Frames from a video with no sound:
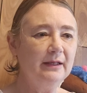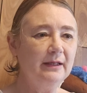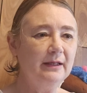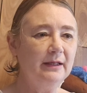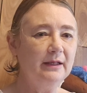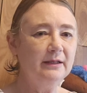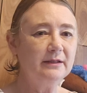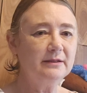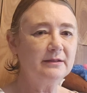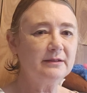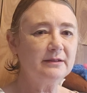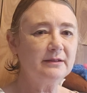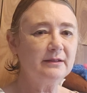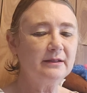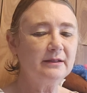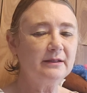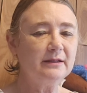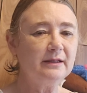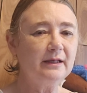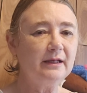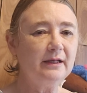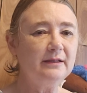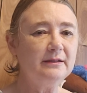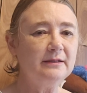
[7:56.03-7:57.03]
It's
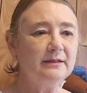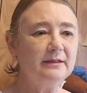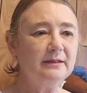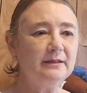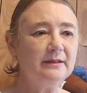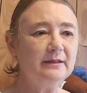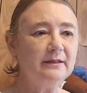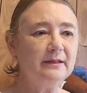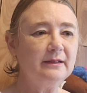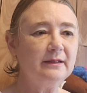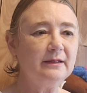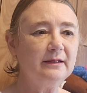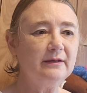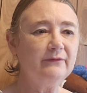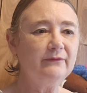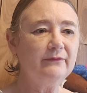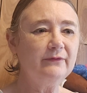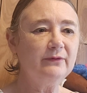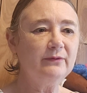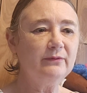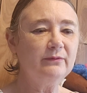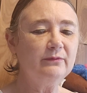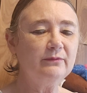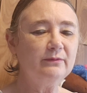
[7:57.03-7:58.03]
the idea that if
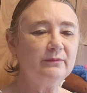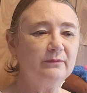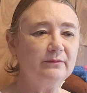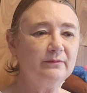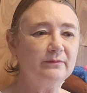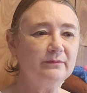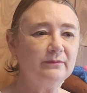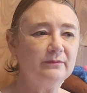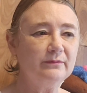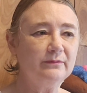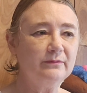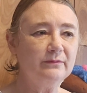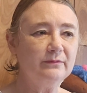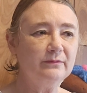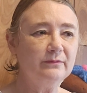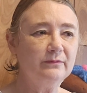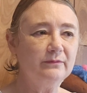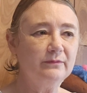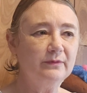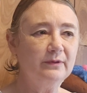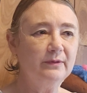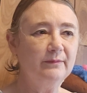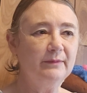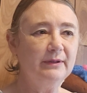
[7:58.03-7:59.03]
a
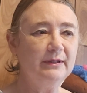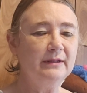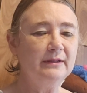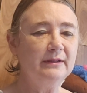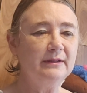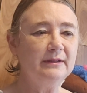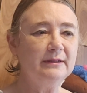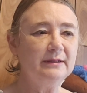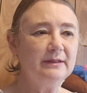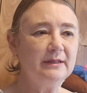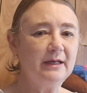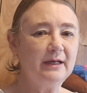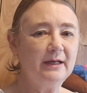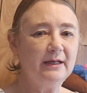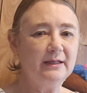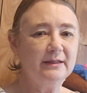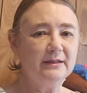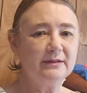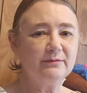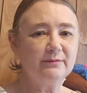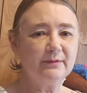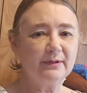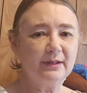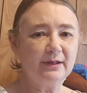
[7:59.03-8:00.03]
woman
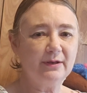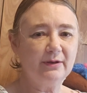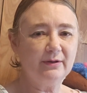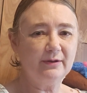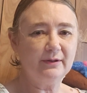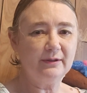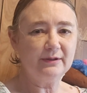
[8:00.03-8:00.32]
dies without